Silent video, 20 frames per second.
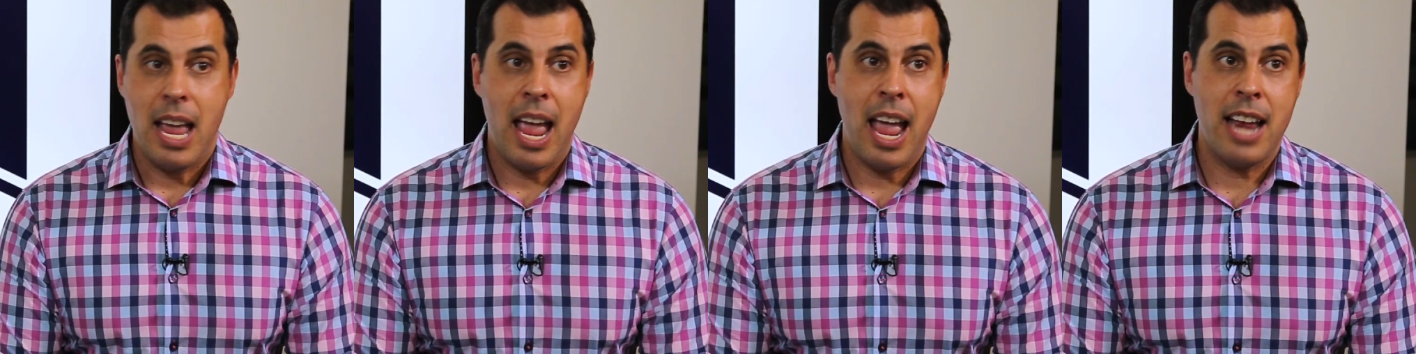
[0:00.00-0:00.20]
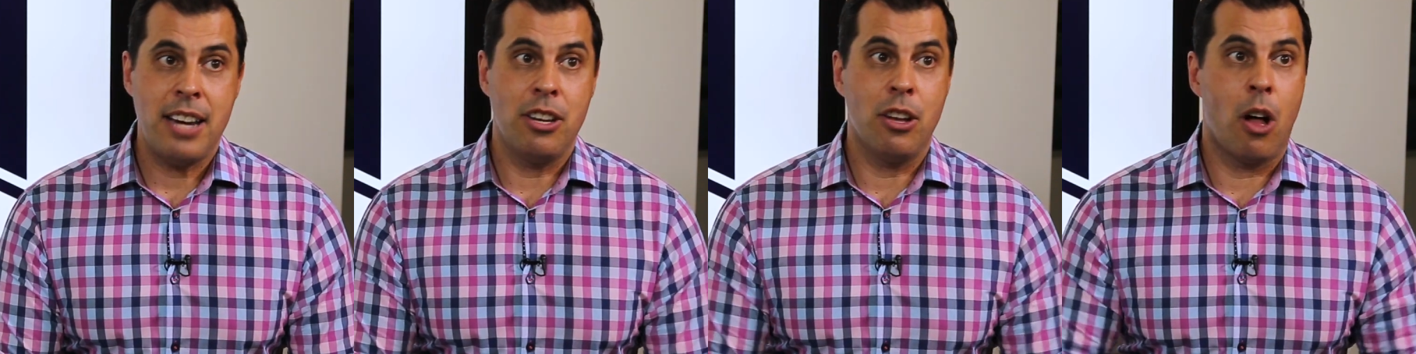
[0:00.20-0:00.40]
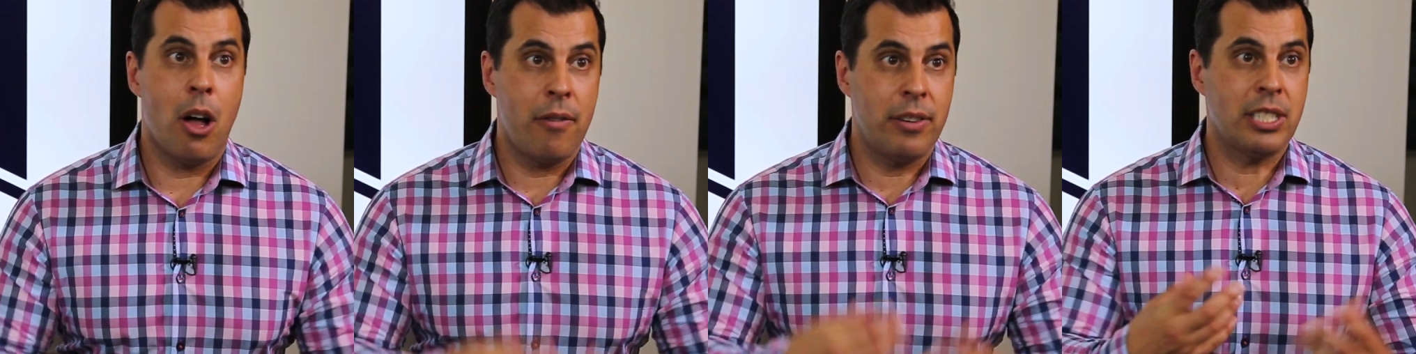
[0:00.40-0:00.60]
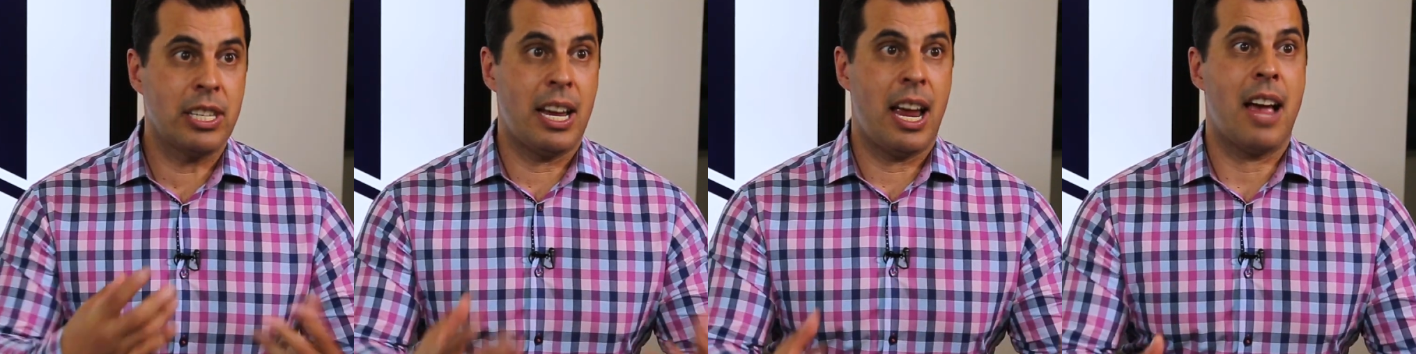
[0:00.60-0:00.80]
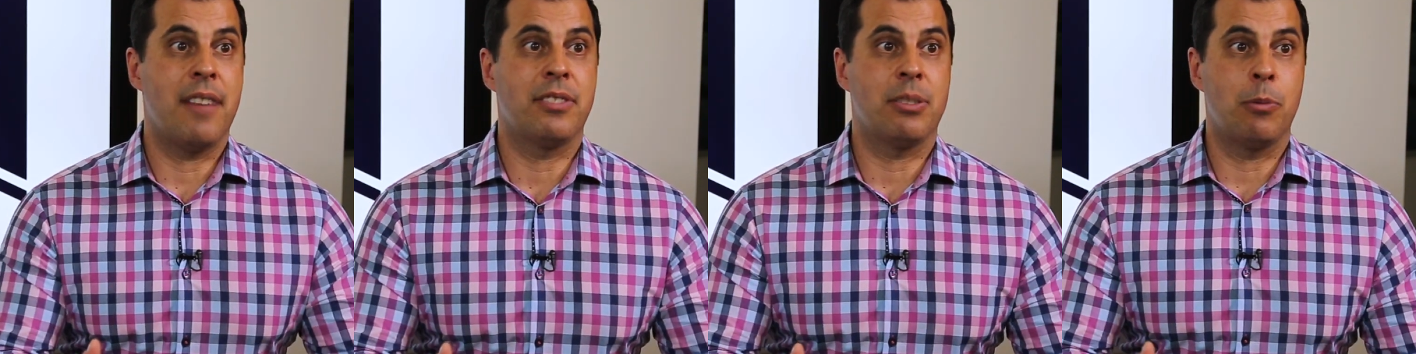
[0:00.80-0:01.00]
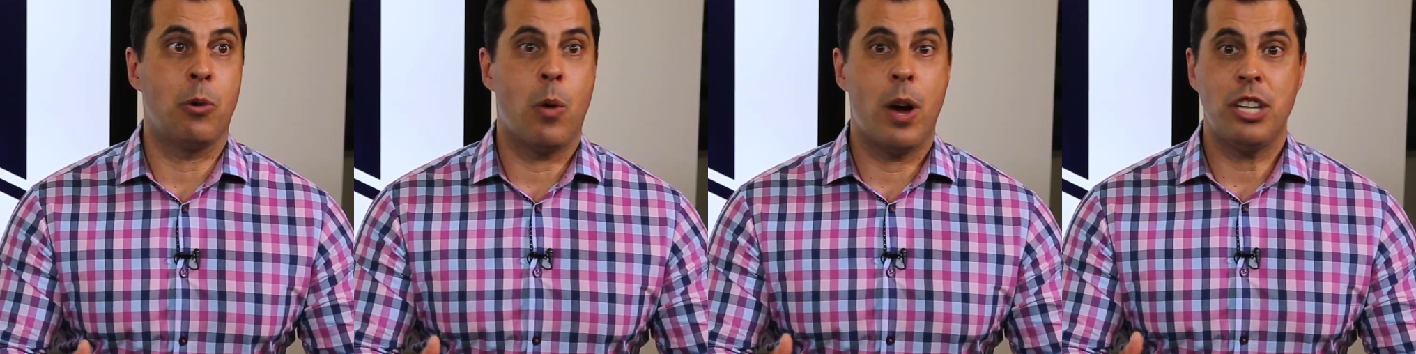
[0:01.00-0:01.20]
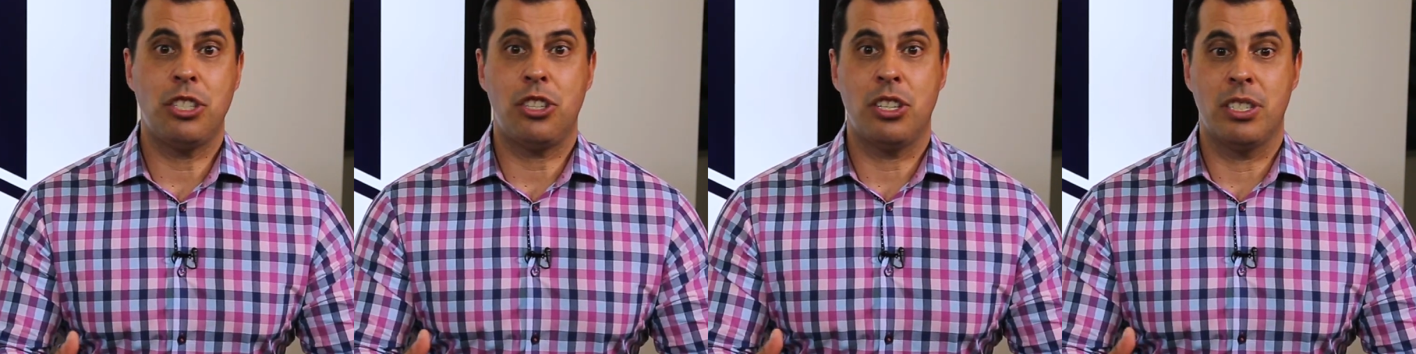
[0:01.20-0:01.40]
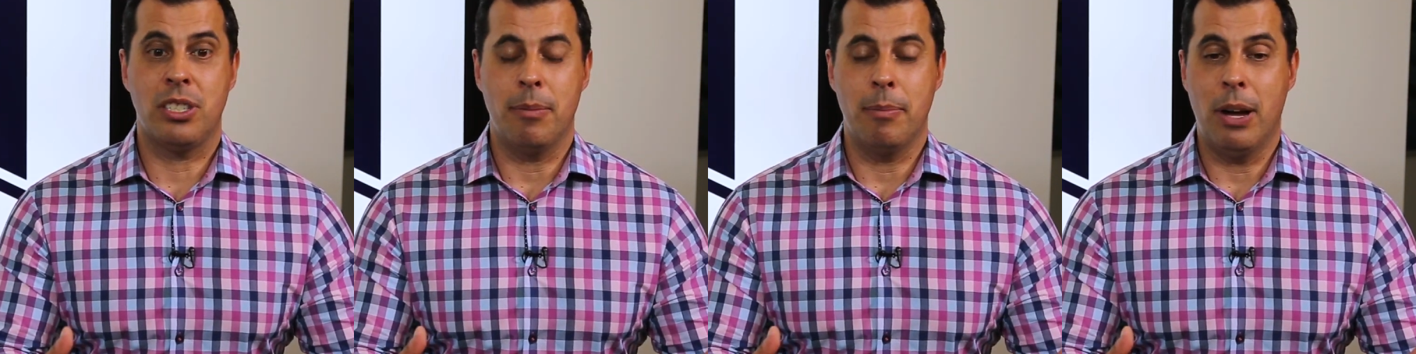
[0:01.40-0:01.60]
and you'll obviously have some
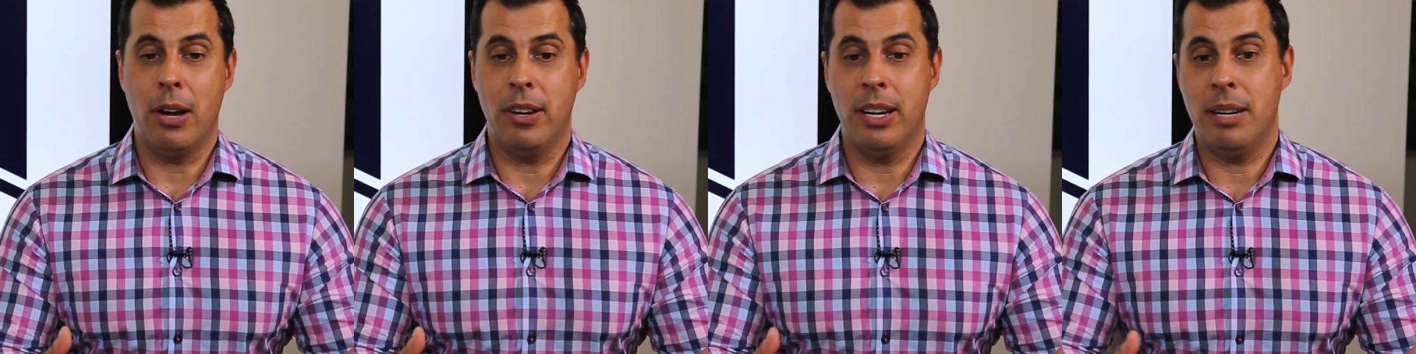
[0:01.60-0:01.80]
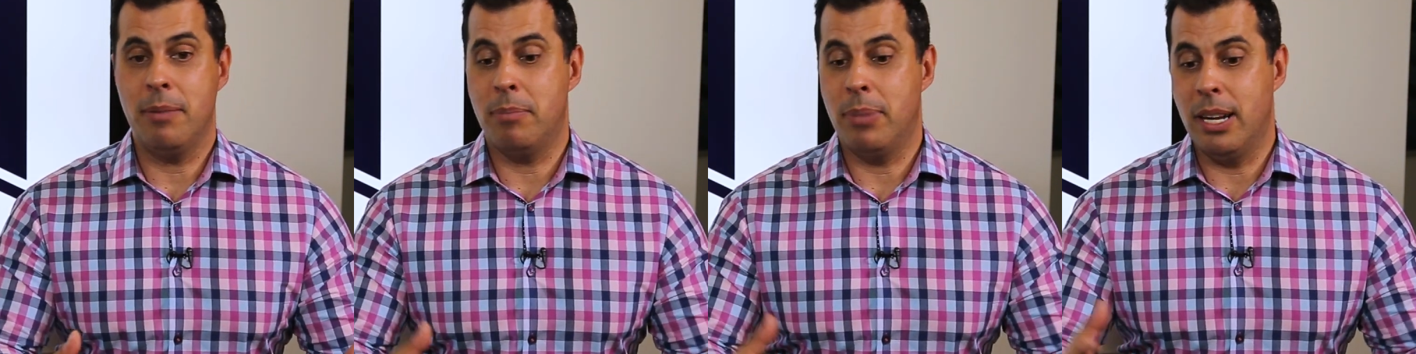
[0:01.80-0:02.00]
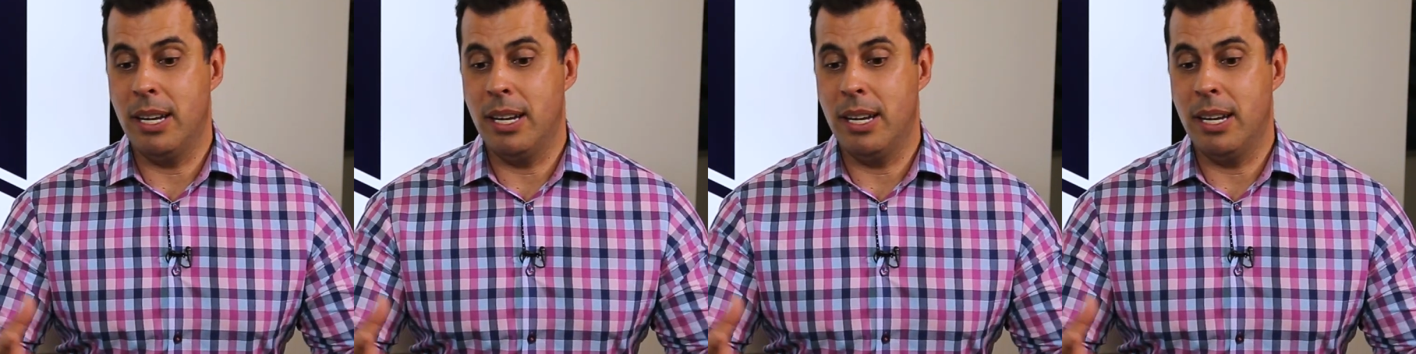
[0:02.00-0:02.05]
questions about it.